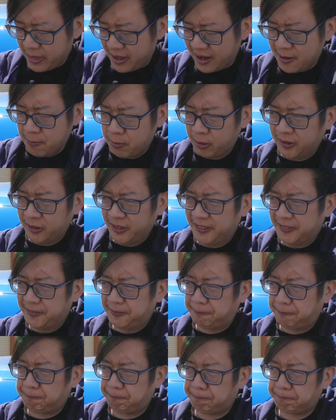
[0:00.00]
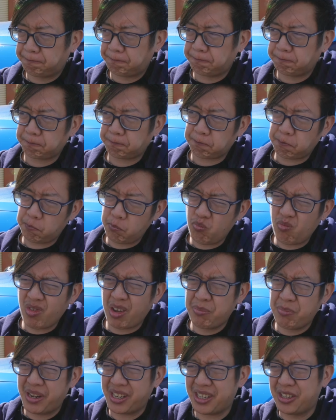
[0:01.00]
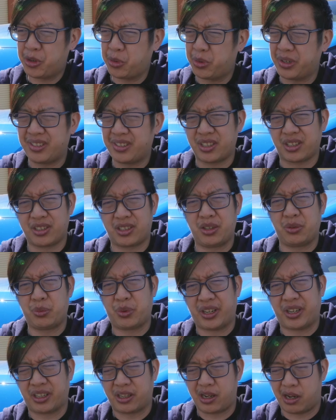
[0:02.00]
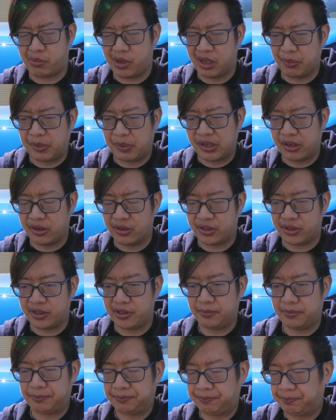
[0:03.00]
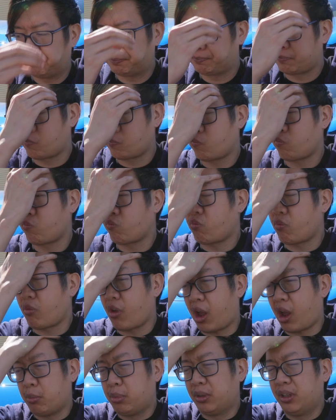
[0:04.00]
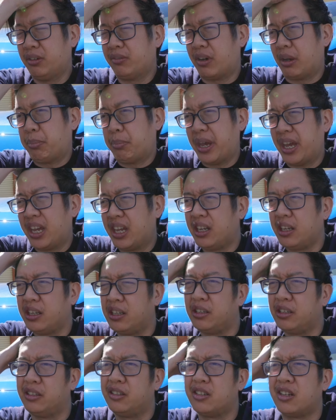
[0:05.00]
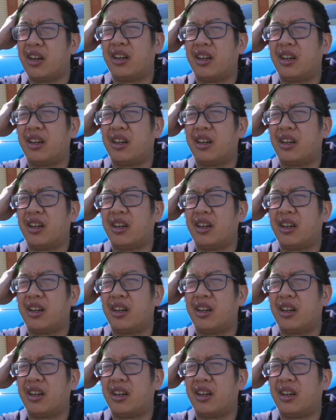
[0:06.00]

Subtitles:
I believe back in 2016 when I got my BRZ, I believe I paid